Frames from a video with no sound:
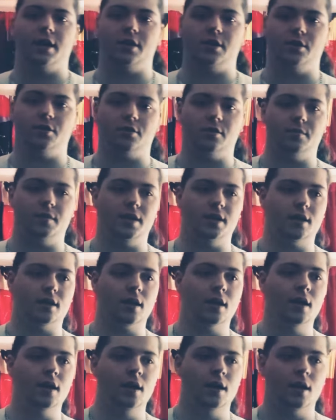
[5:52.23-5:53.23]
at. You know what I mean?
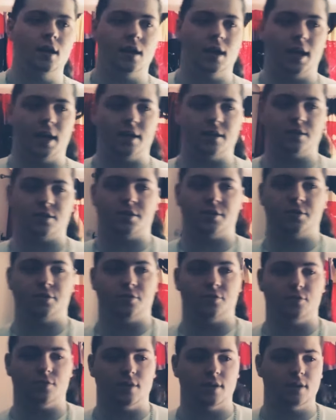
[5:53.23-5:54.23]
And
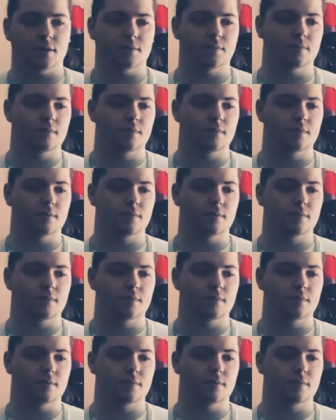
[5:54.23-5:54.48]
to